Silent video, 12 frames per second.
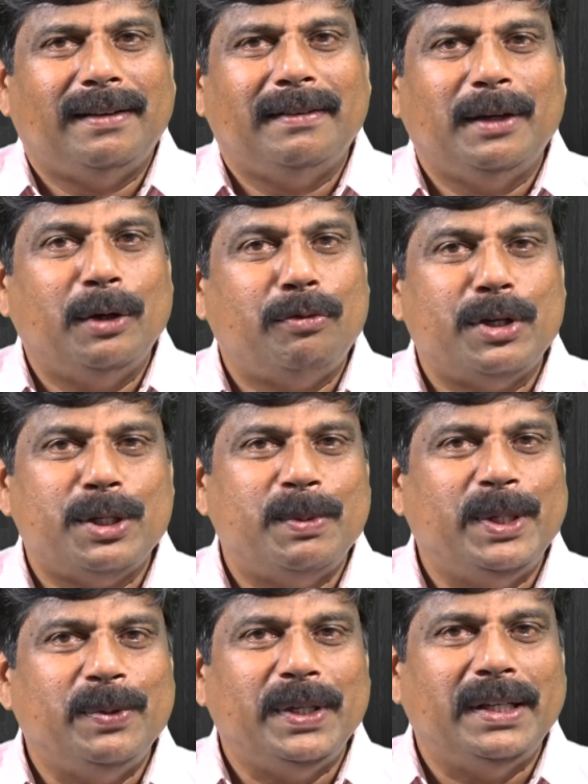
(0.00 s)
the difference
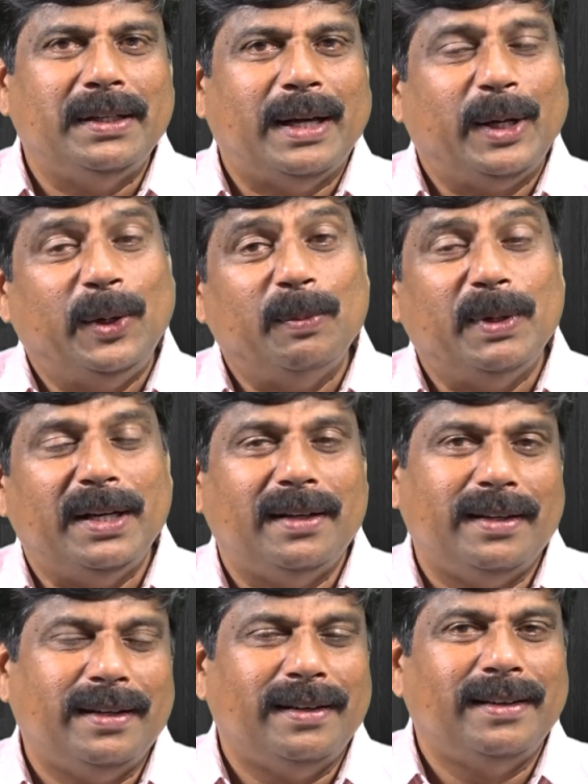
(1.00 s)
between argument
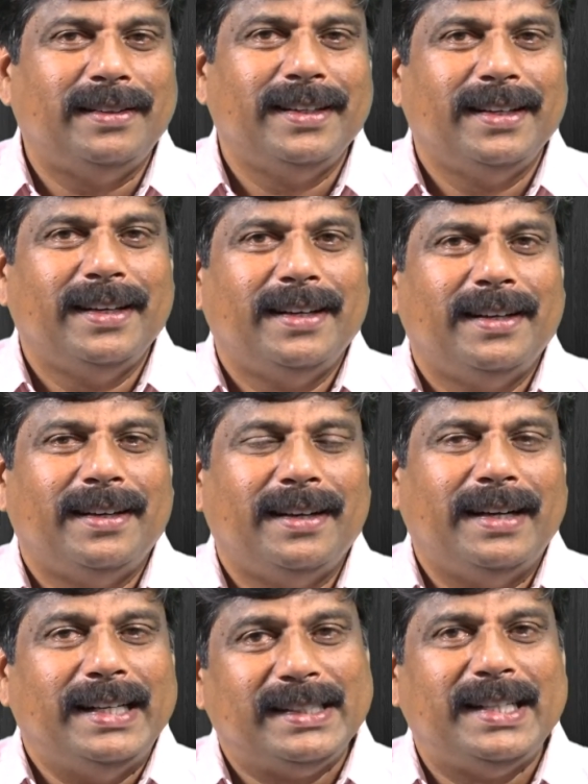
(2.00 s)

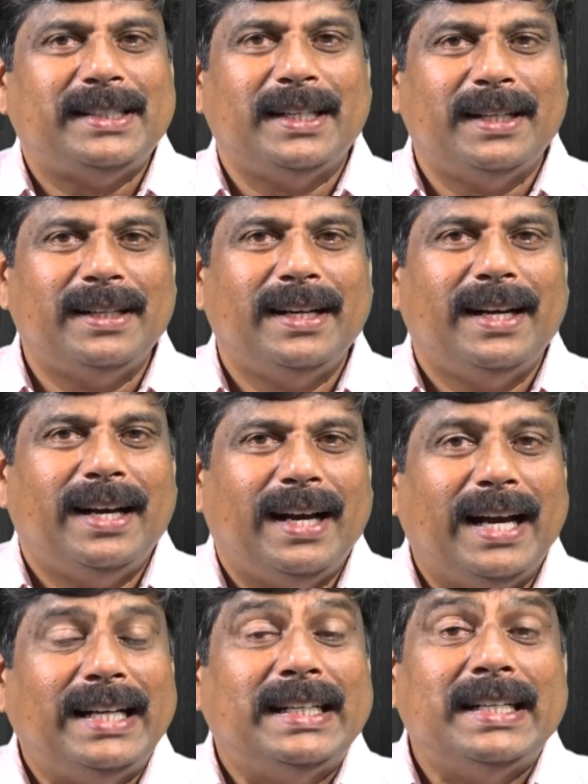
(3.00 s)
and discussion,
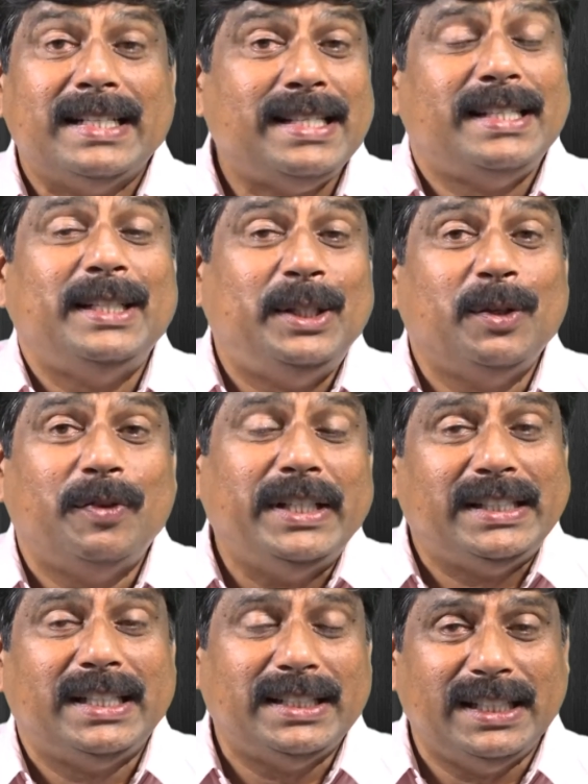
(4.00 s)
and the necessity of
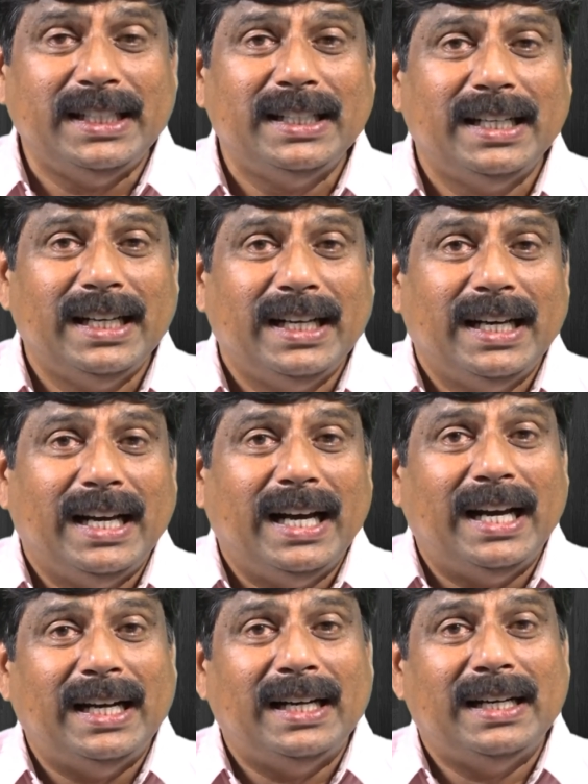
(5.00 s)
discussing,
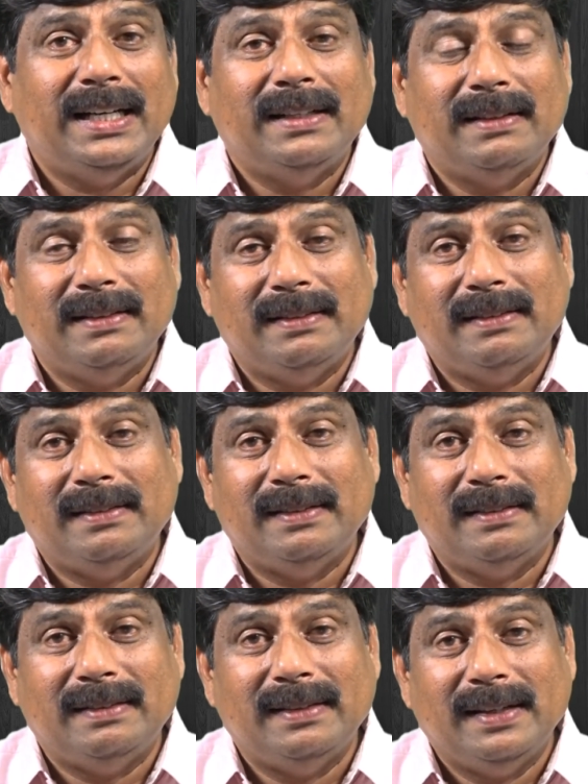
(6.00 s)
and
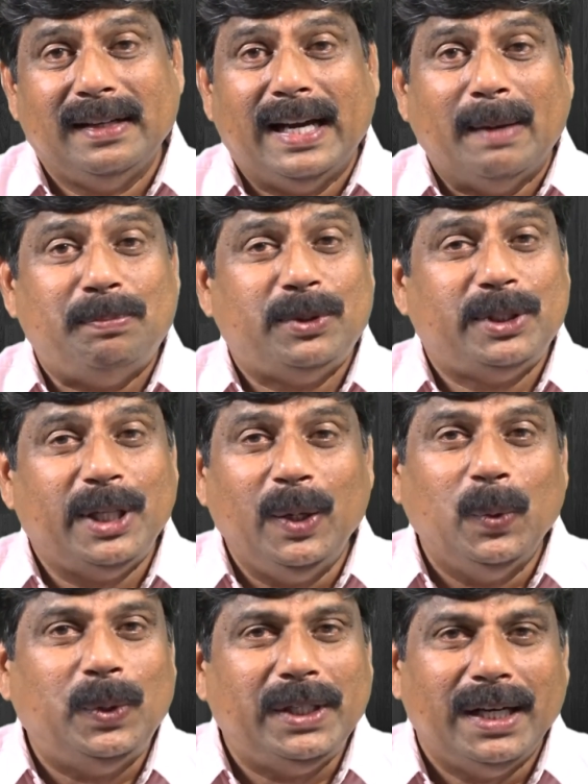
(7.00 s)
the
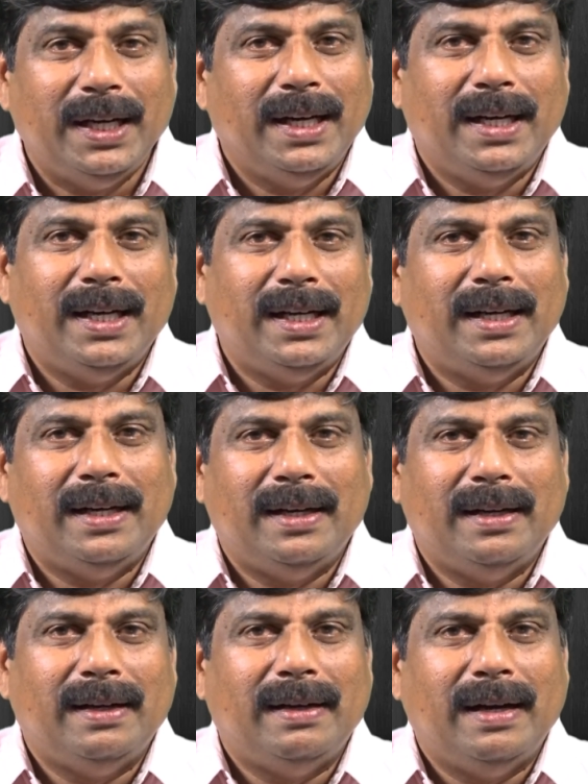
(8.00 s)
absolute
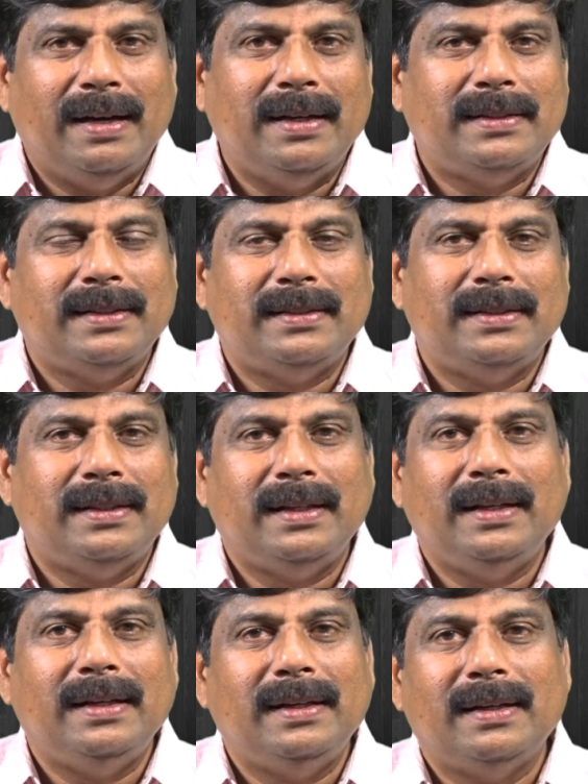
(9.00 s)

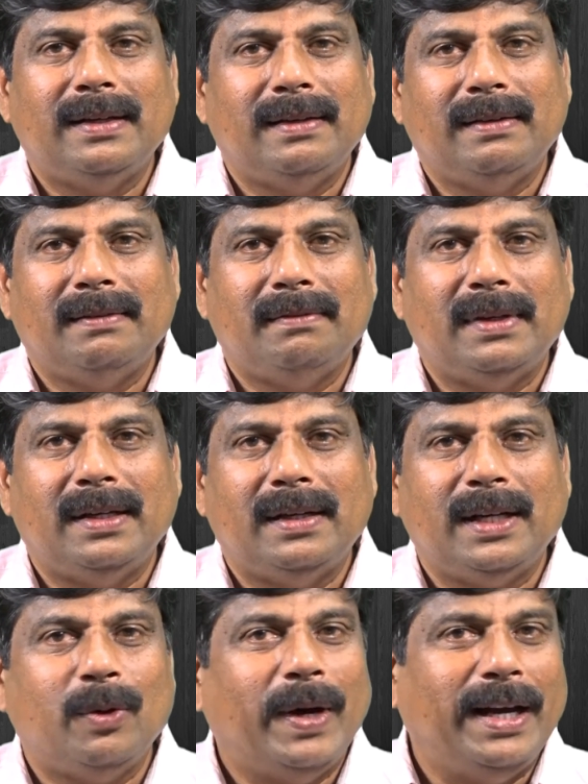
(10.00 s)
unnecessary
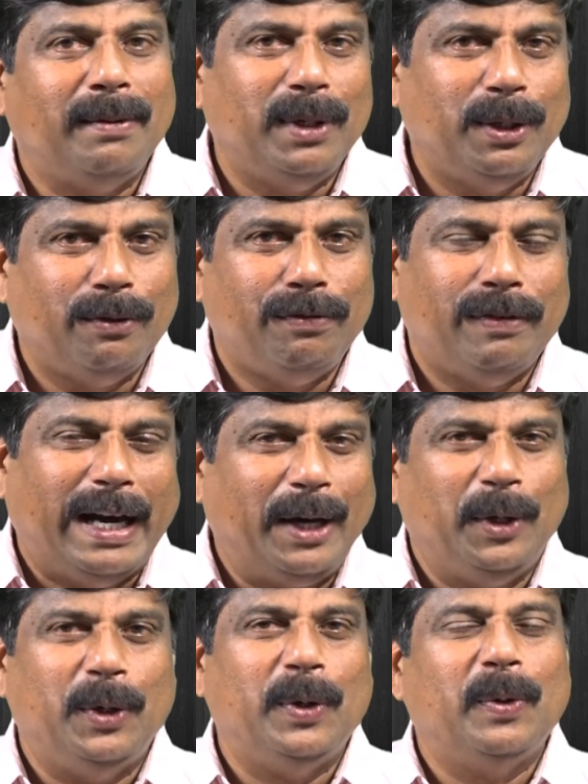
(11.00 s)
requirement of
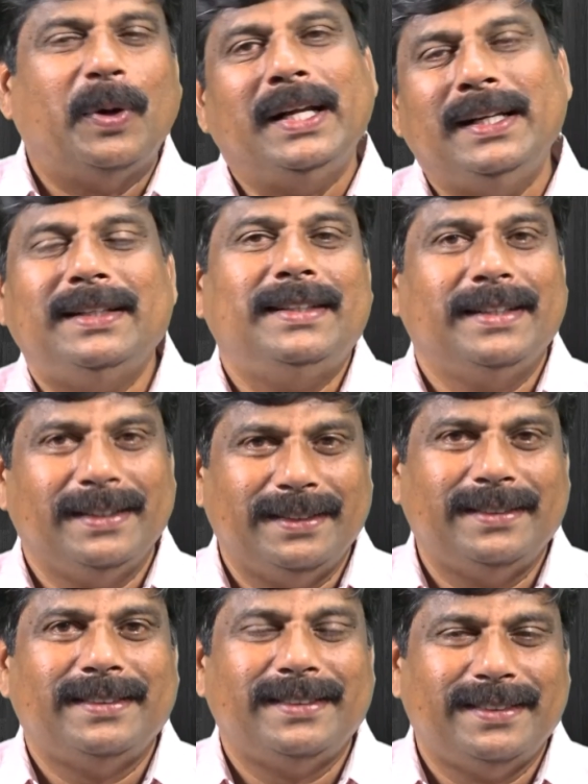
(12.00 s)
arguing on anything.
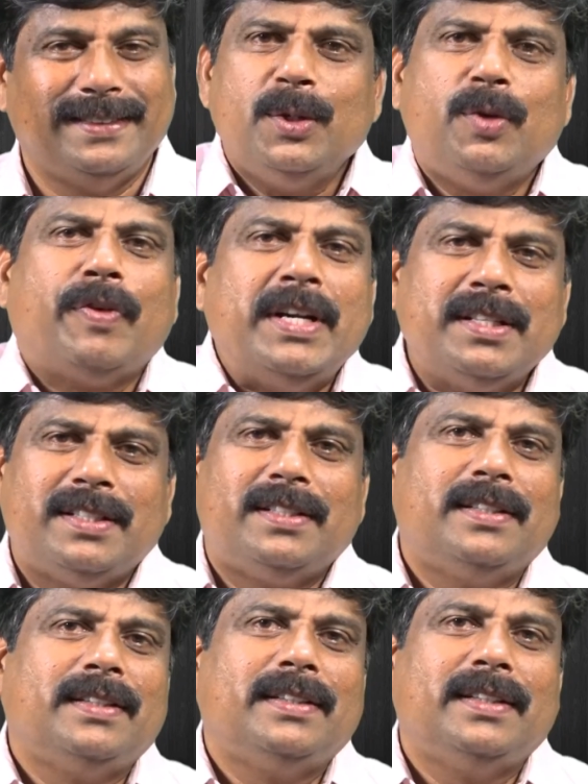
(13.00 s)
So friends,
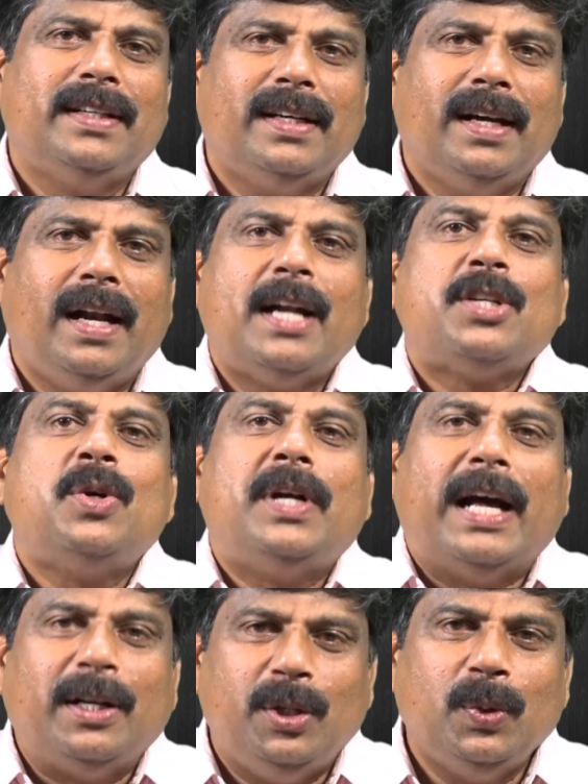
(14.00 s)
let's not
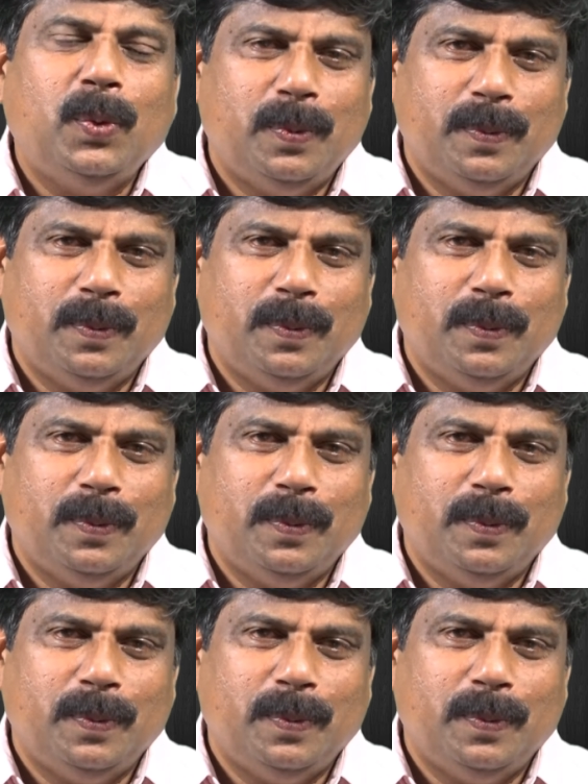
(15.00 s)
argue.